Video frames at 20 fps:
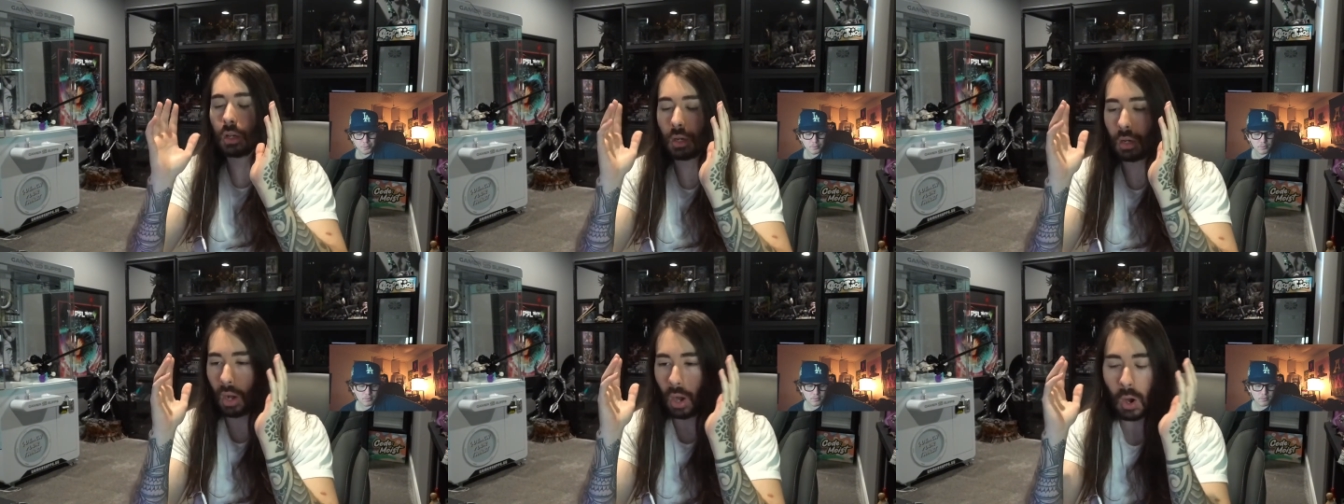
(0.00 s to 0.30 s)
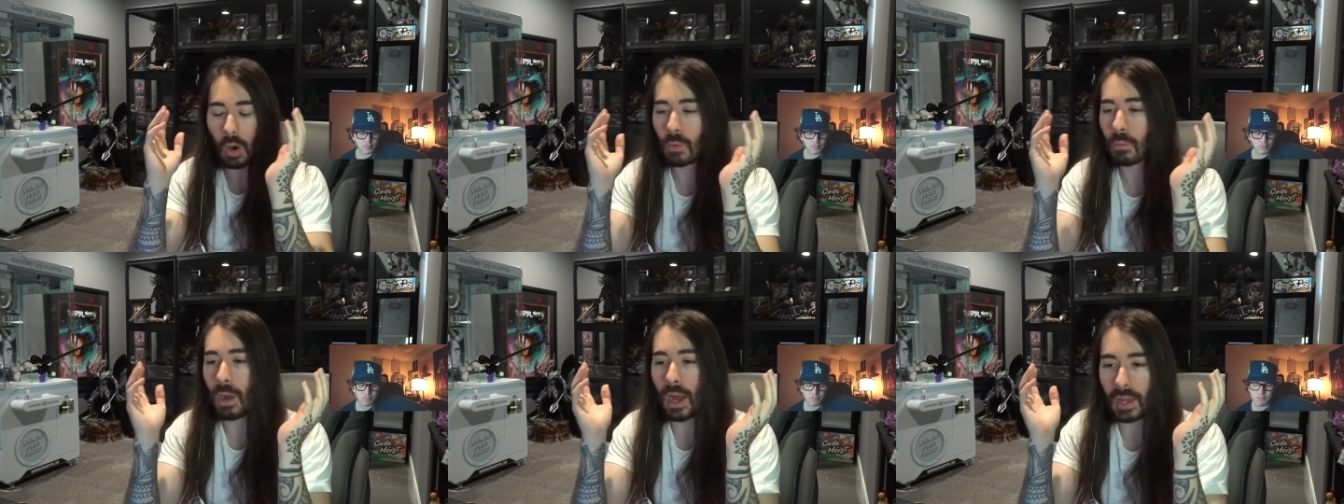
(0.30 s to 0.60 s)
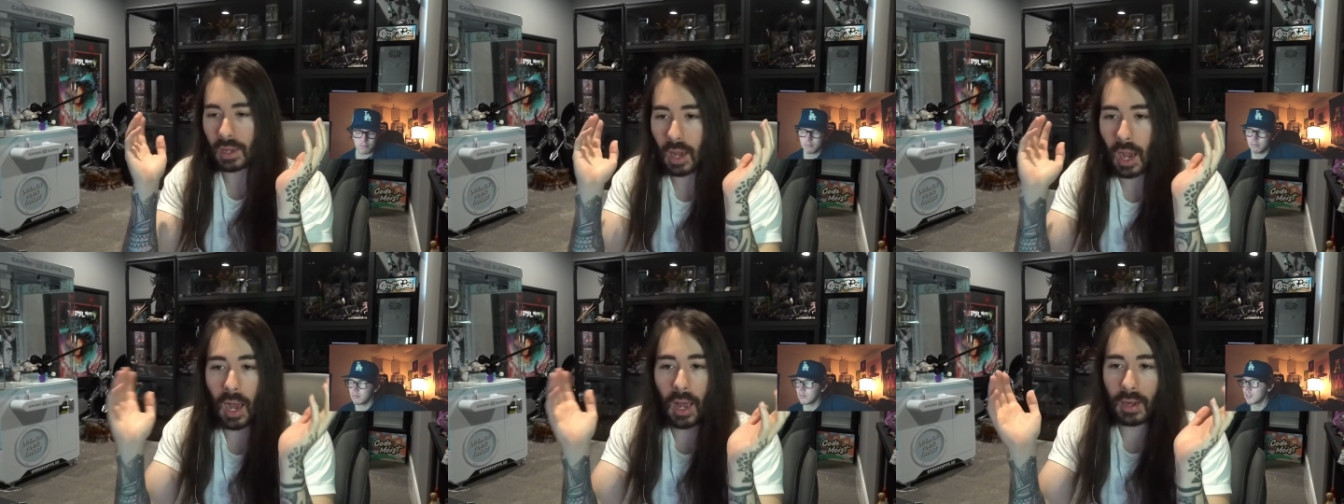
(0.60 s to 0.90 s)
Oh my
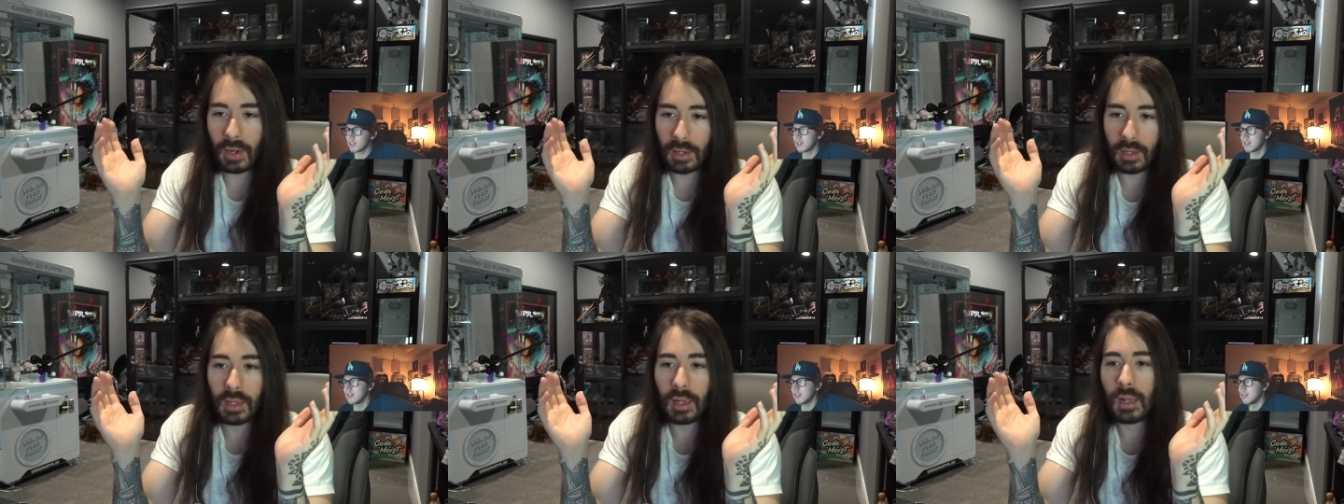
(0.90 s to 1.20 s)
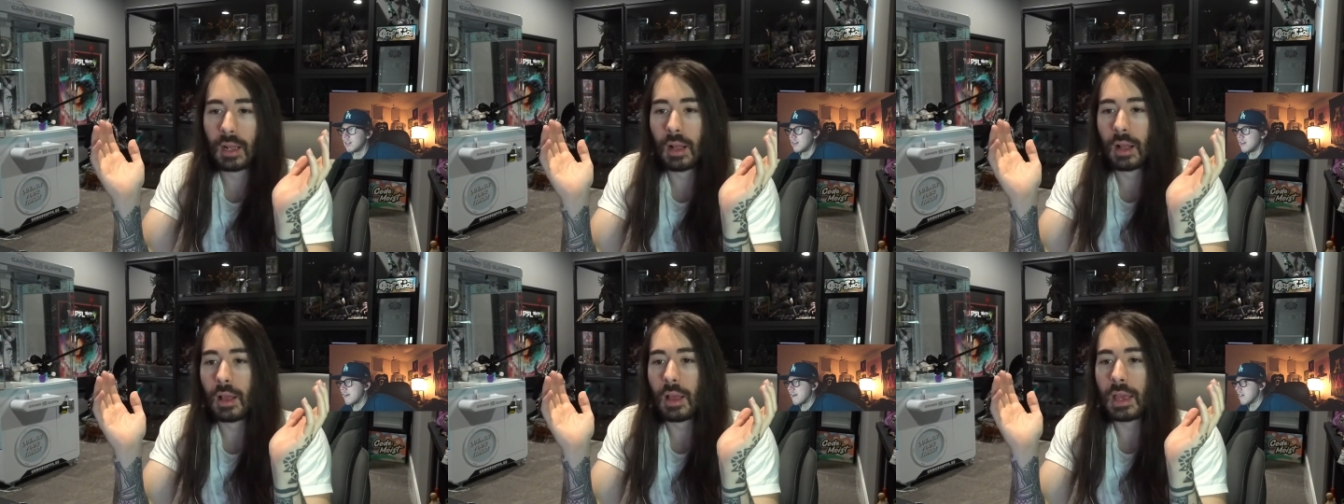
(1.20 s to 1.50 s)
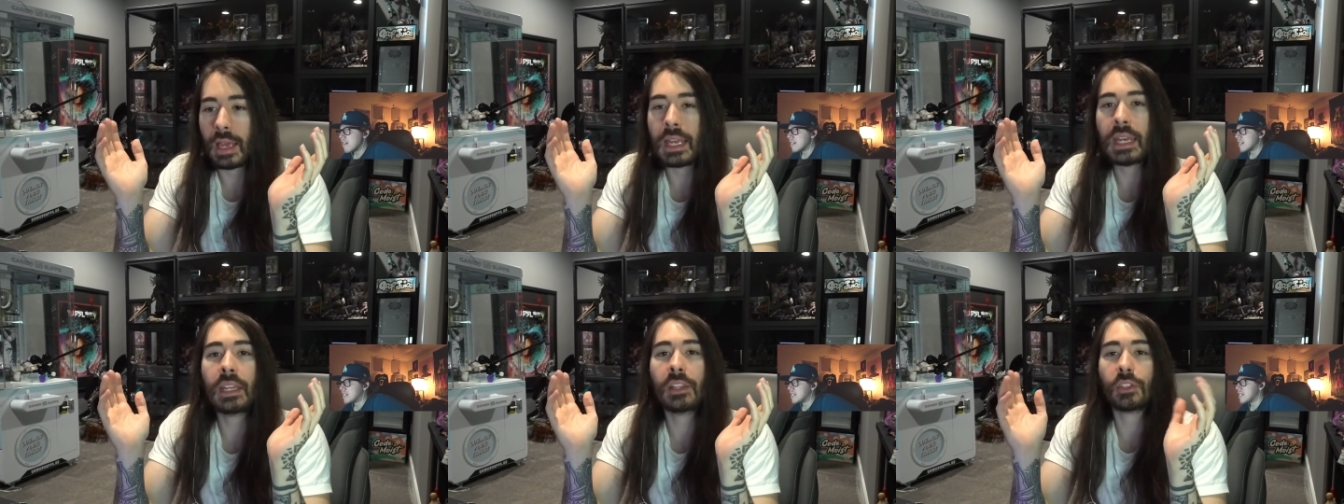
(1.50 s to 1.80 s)
god.
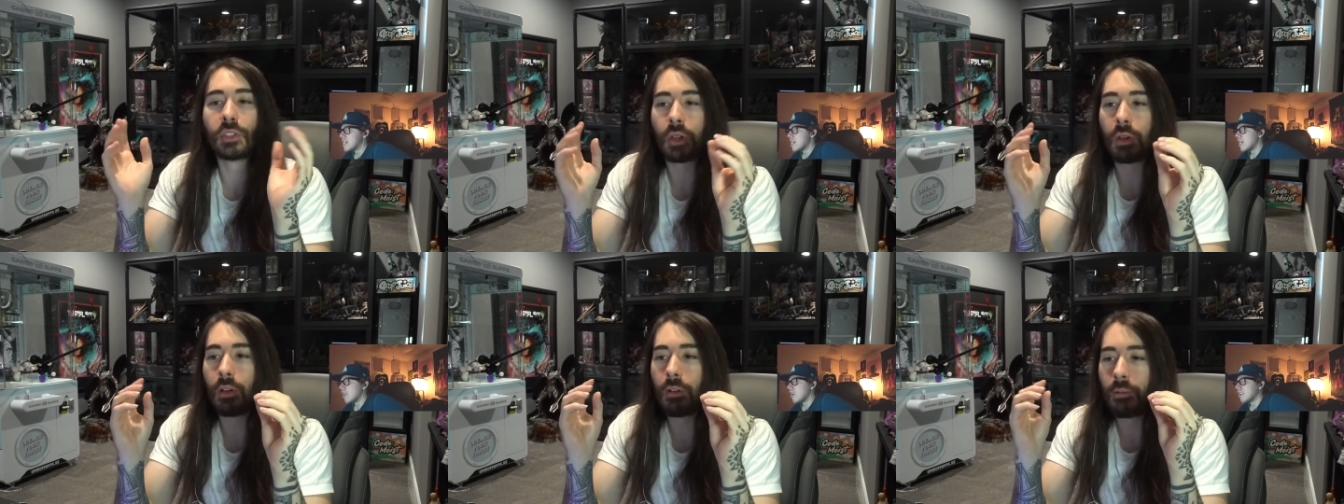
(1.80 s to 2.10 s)
It is